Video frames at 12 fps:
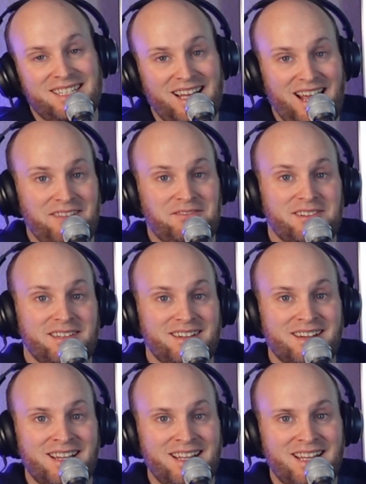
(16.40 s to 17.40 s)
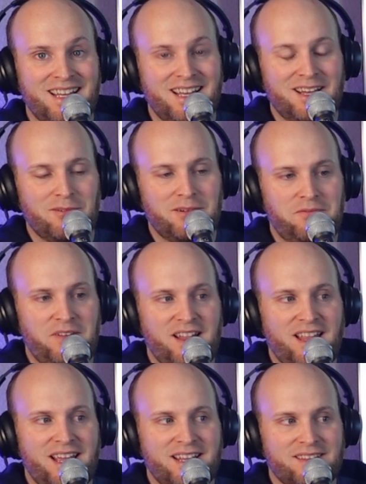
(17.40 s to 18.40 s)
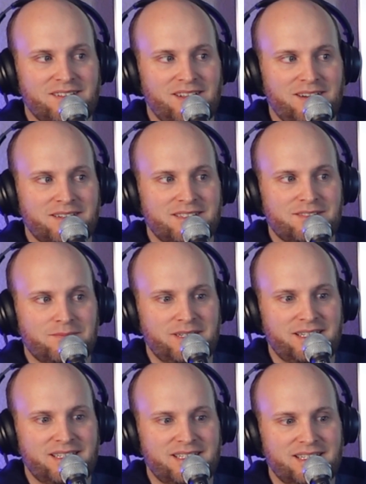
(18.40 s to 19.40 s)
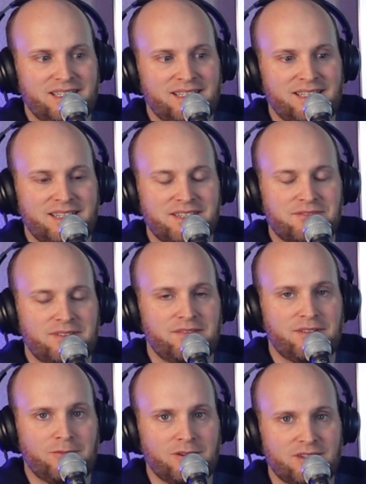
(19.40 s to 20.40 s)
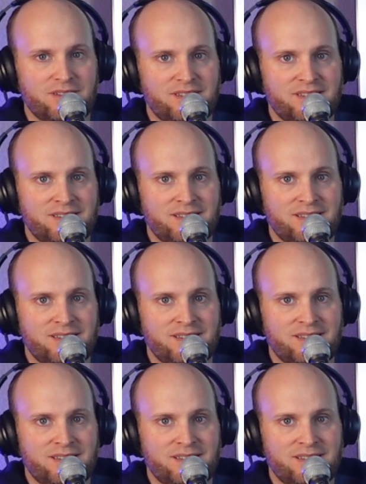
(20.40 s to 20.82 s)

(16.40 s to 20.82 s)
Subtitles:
After what felt like the longest week in the history of the world.